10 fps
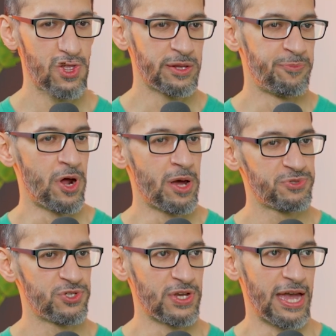all the
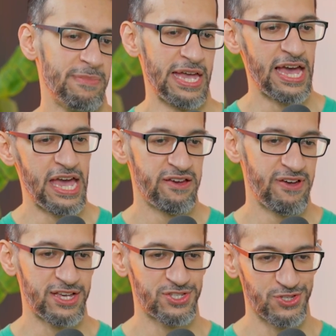prompts you get. May I have
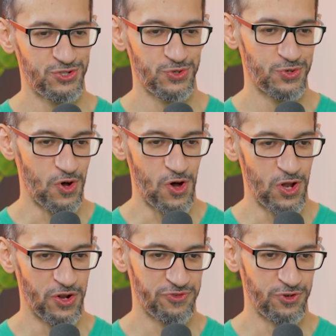access to
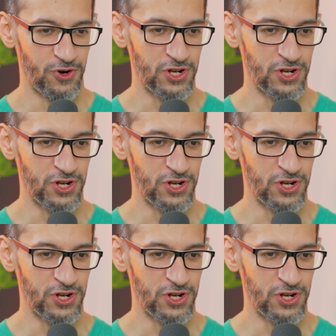all of your